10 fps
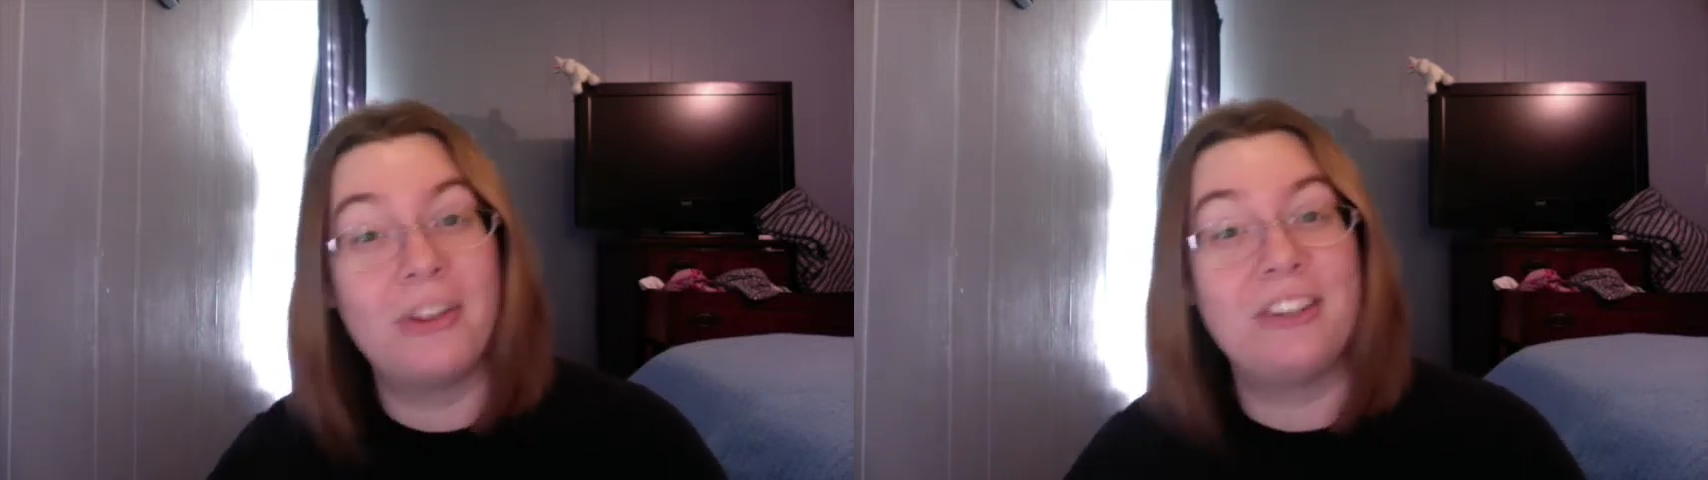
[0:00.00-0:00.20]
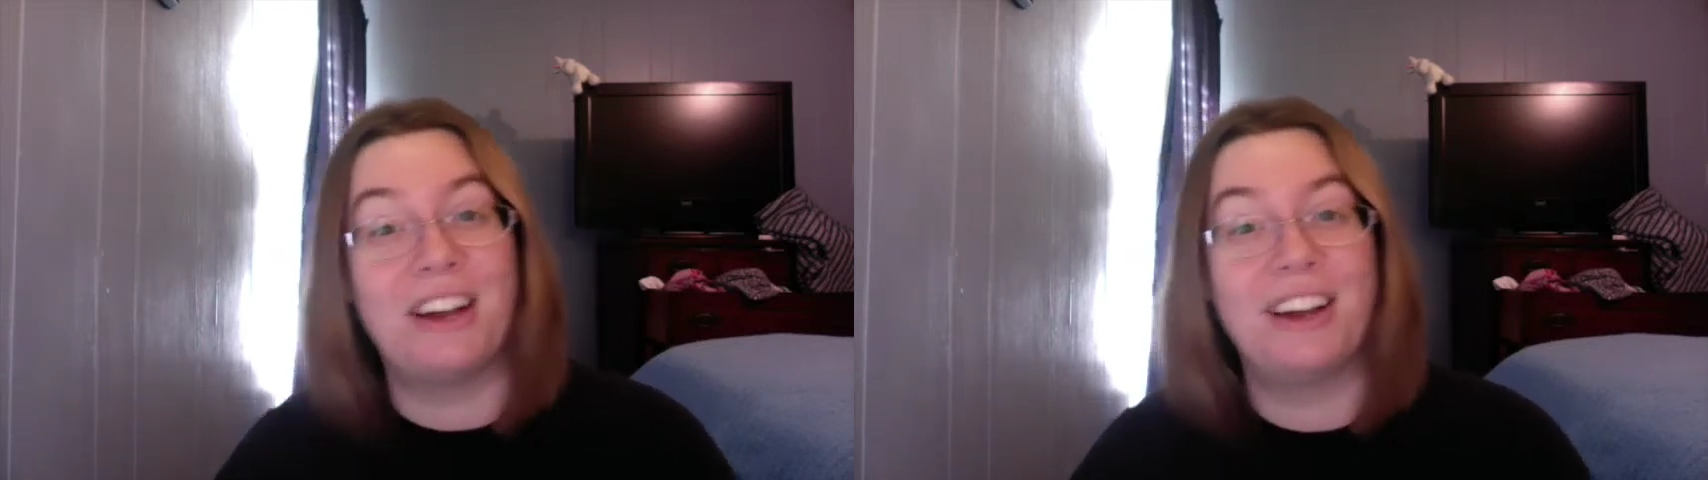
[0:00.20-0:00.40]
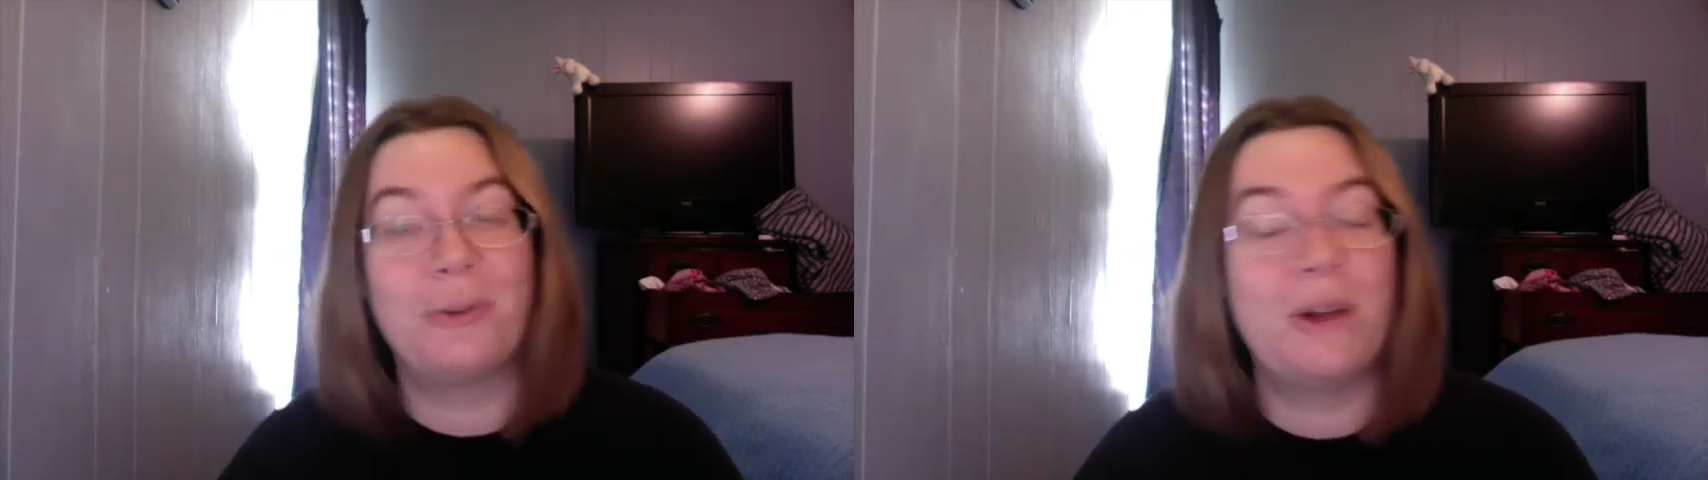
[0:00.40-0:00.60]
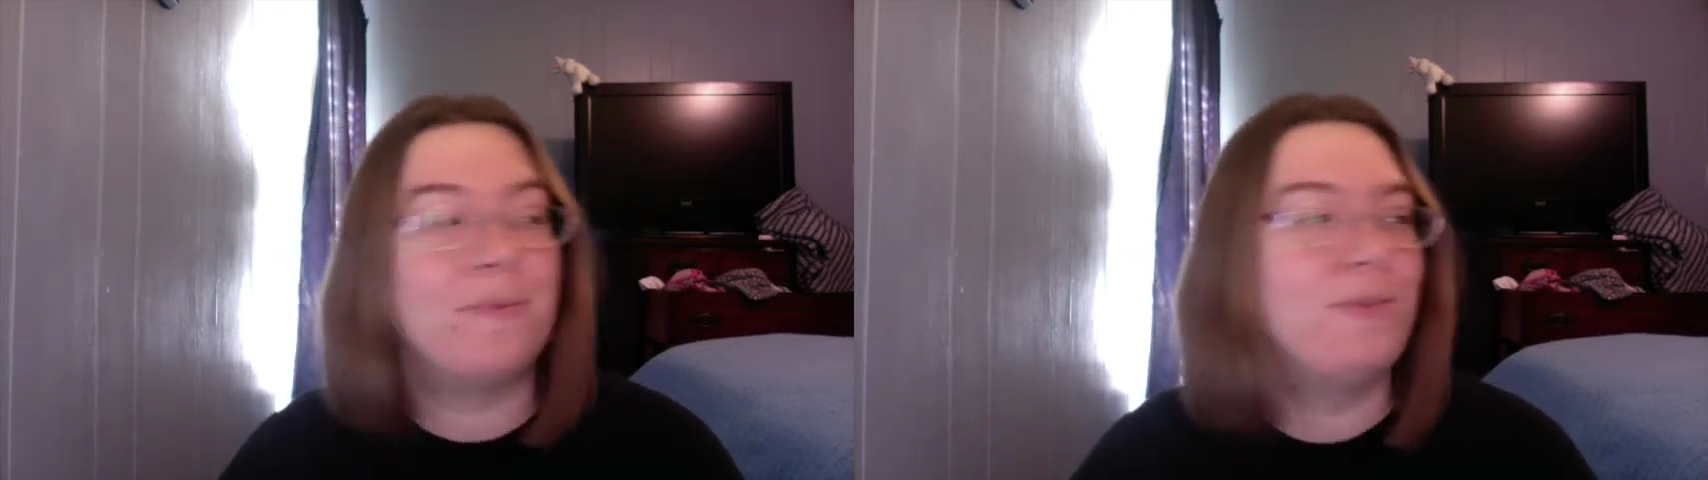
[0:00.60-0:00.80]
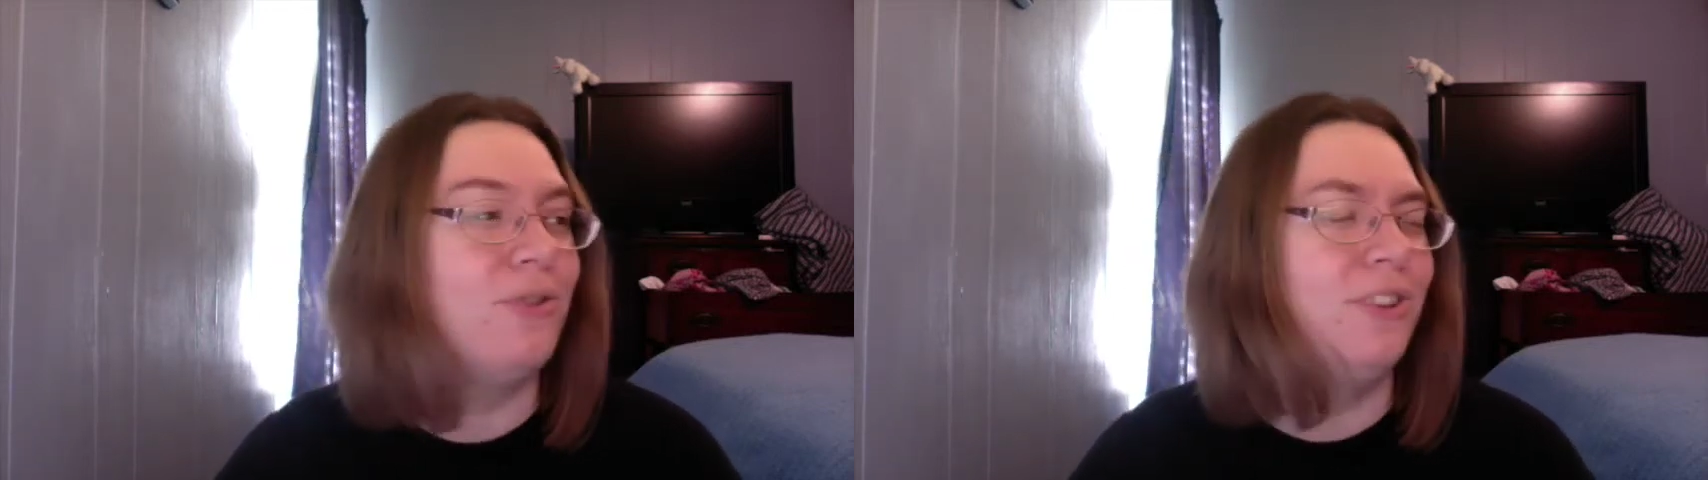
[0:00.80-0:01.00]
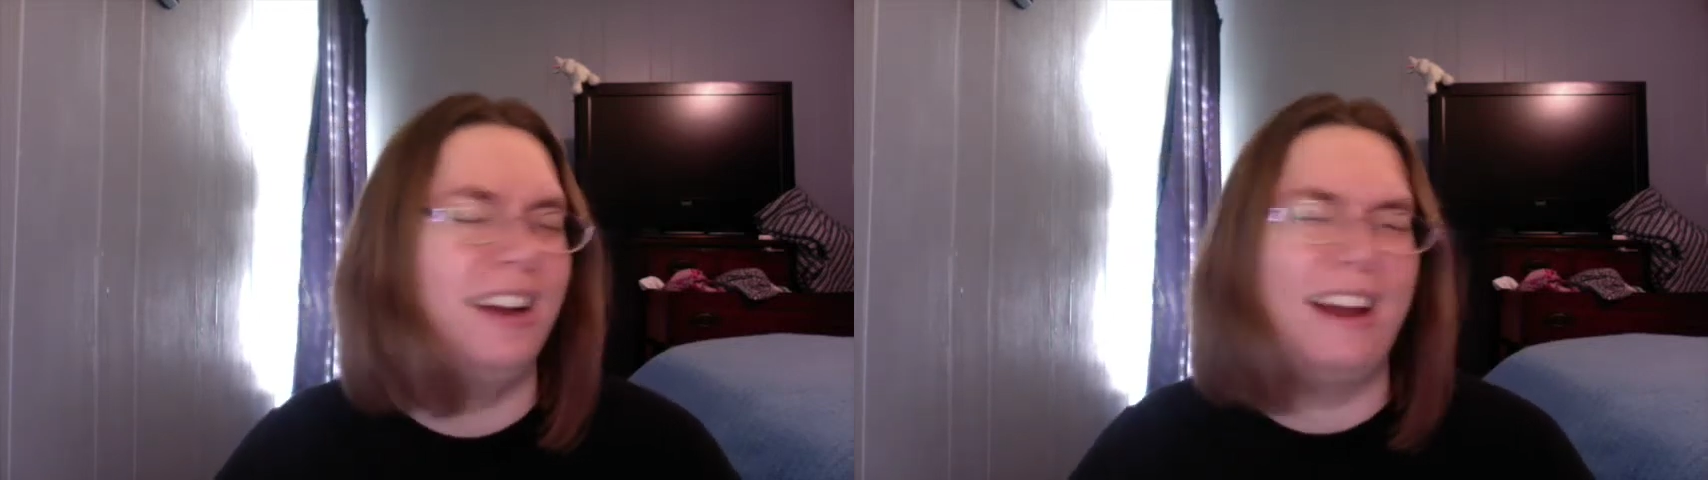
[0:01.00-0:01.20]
the John Wayne movie,